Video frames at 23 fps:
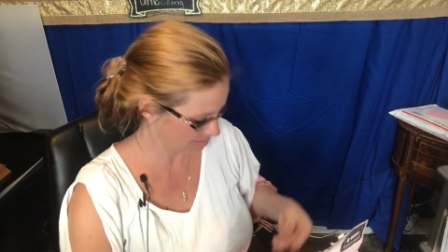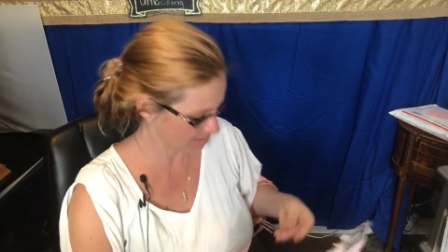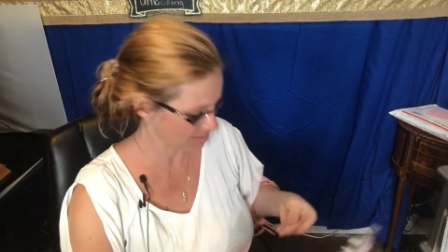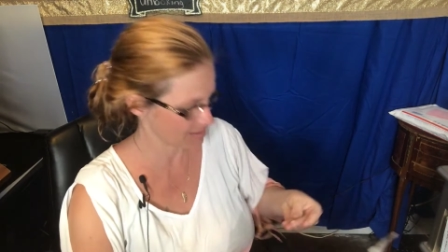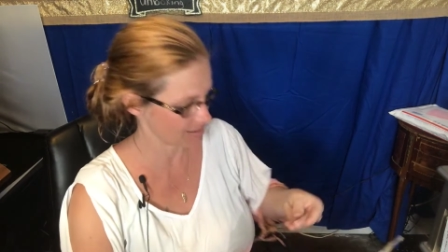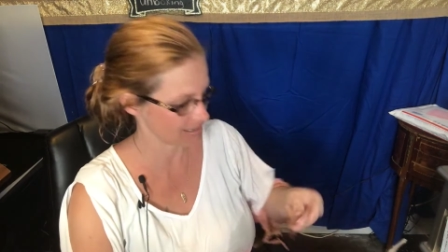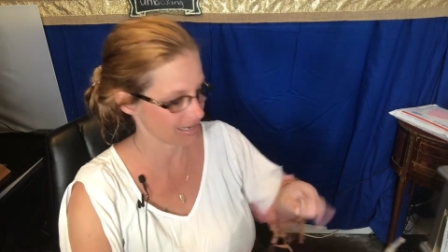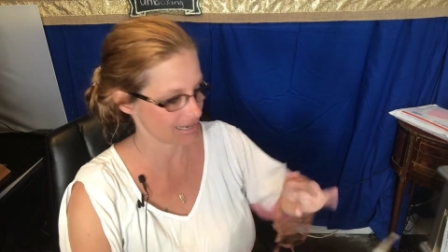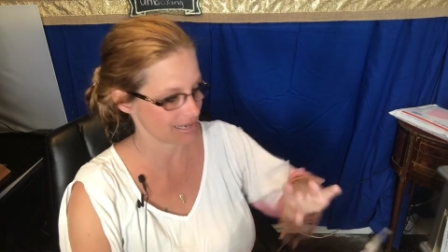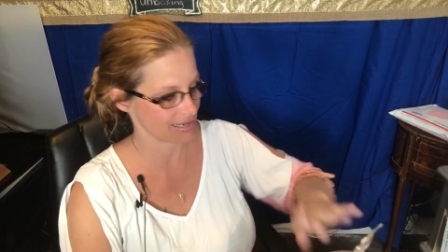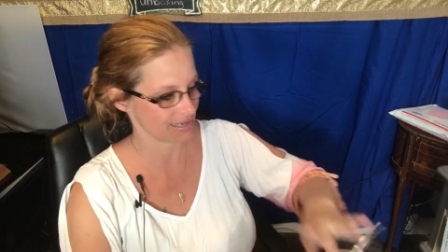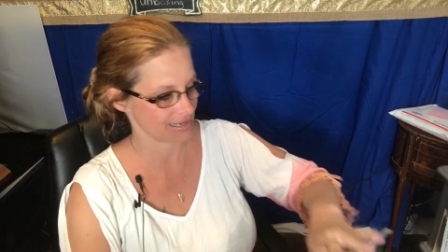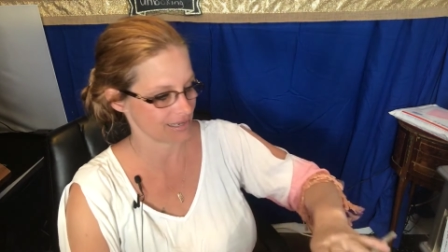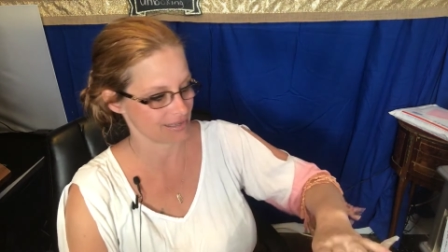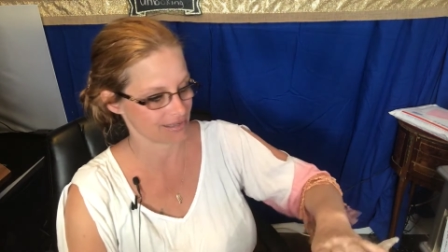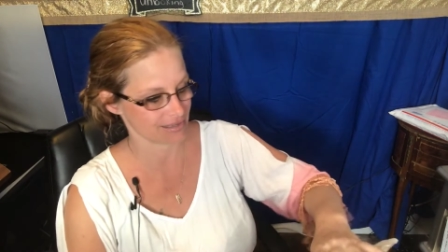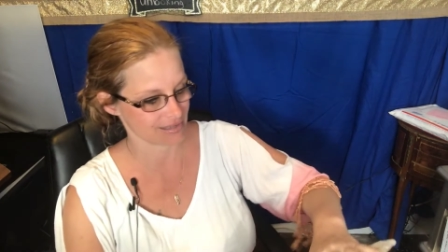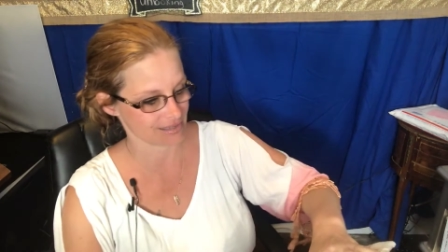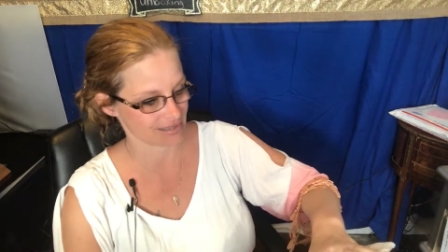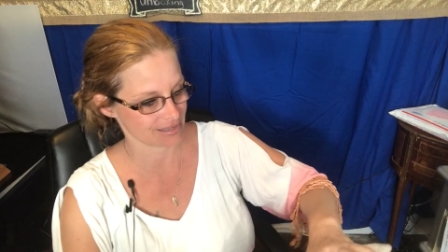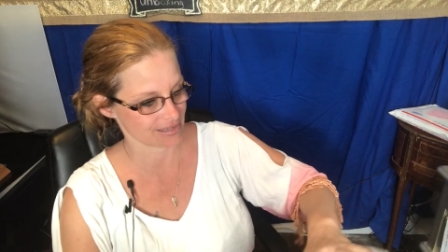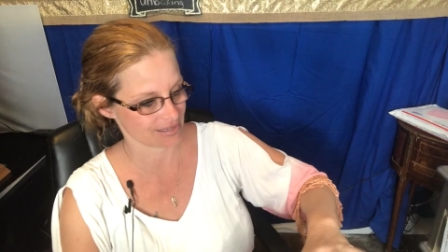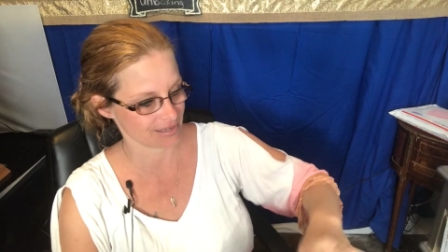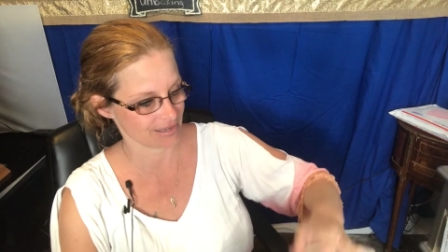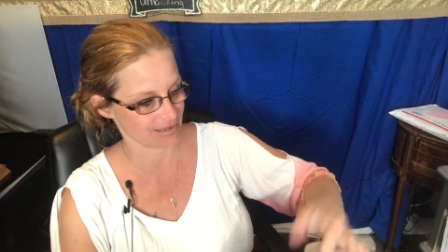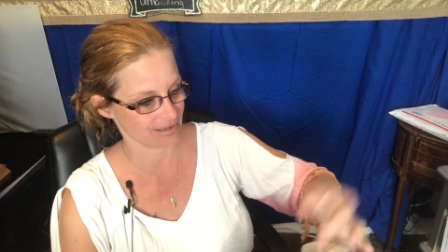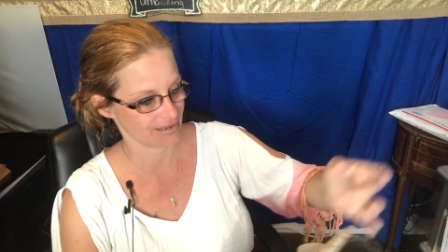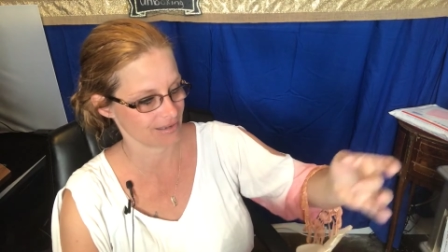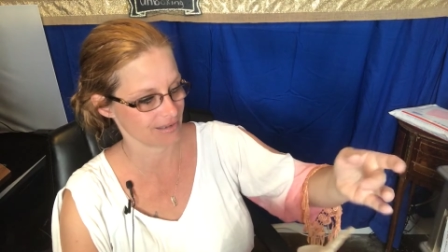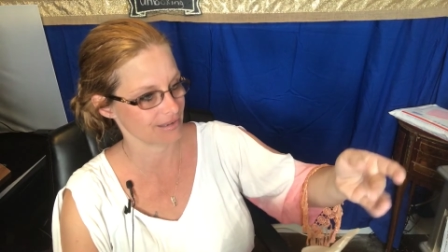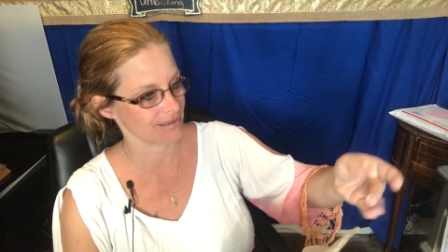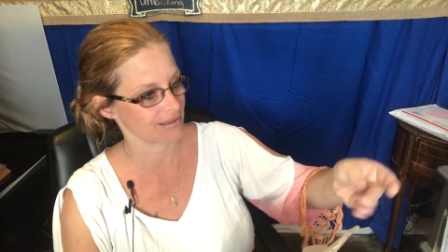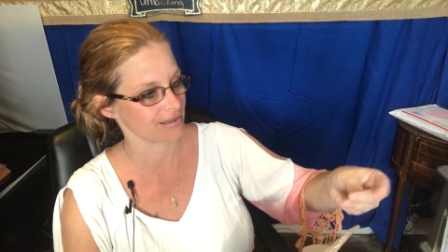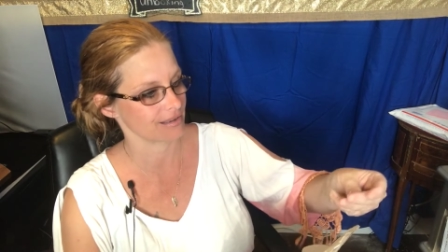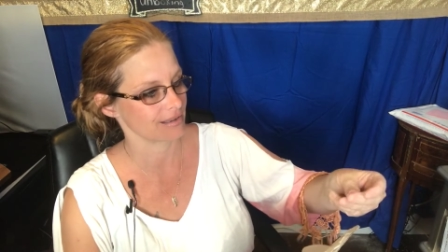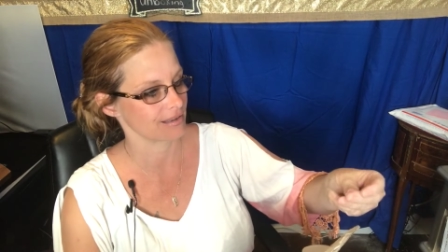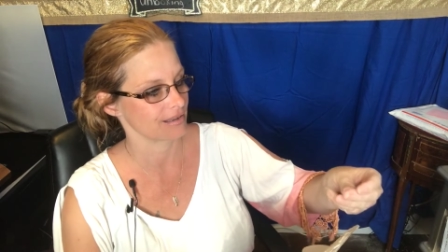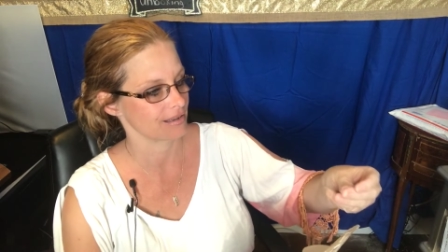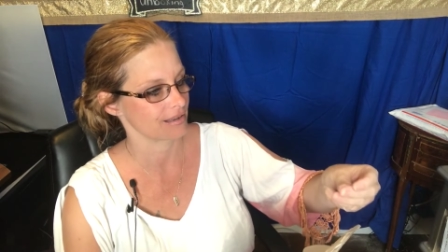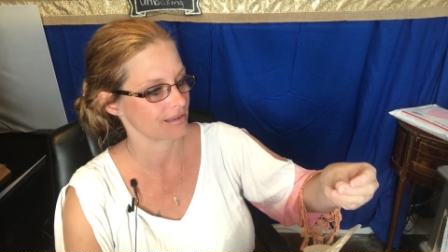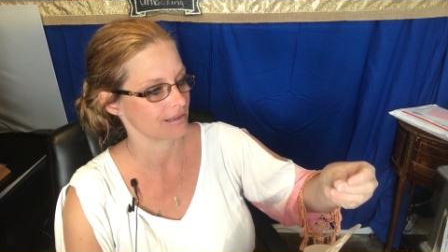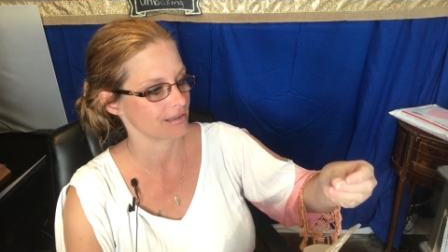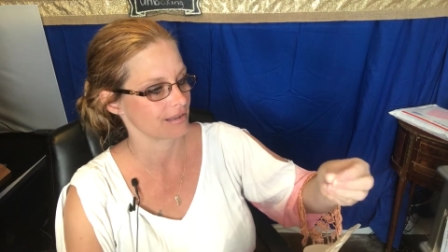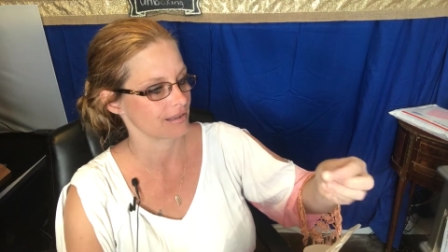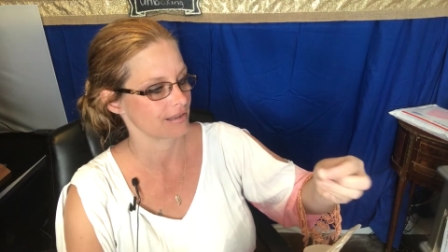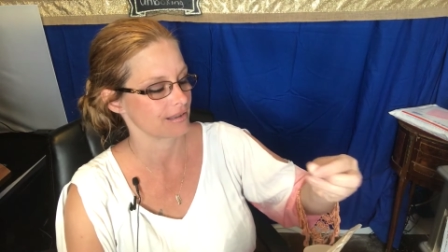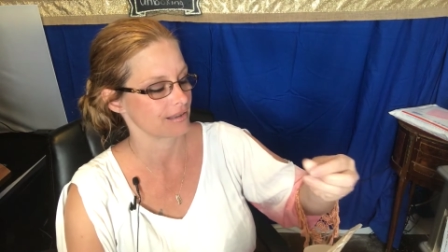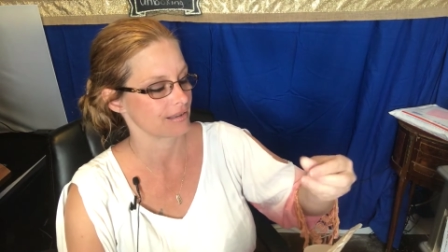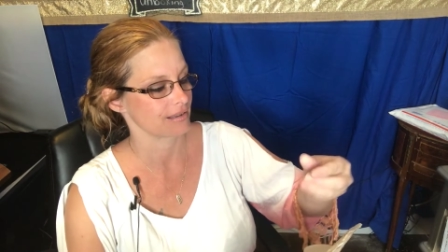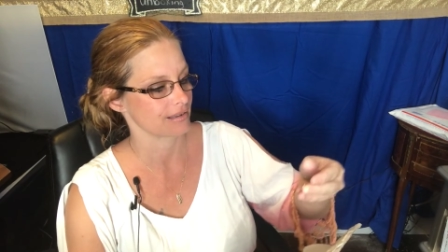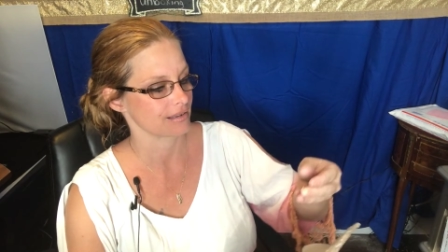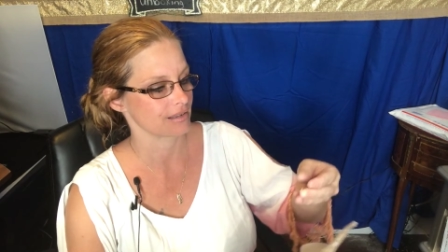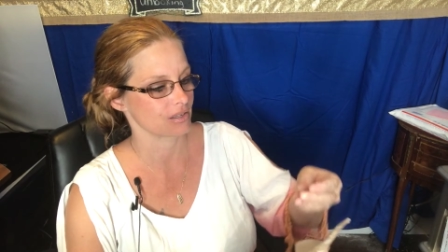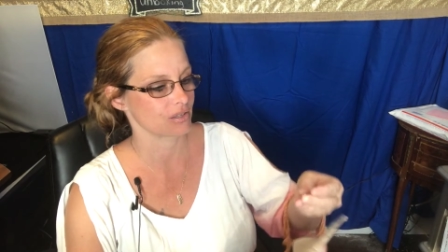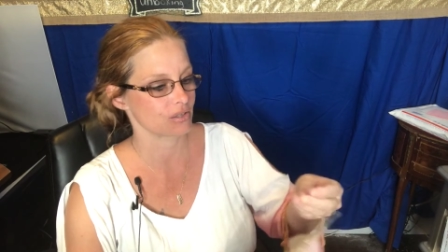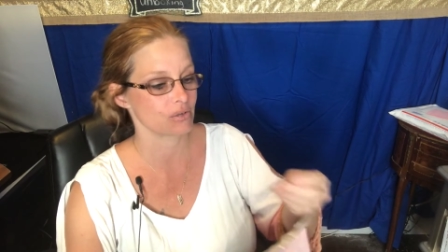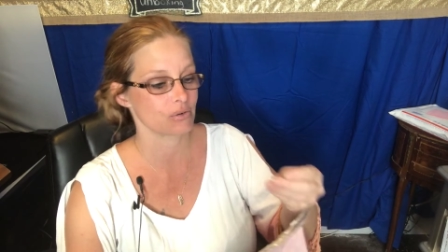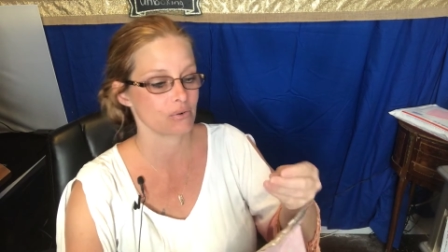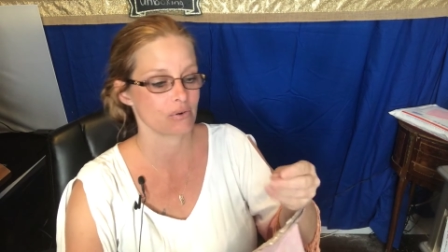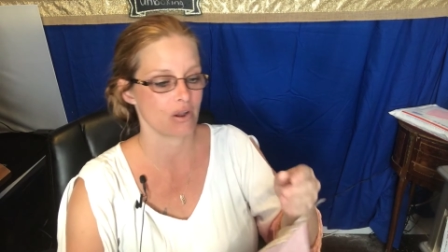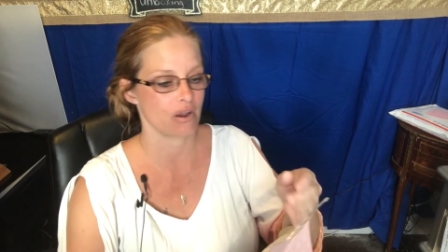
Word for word: I gotta get this glue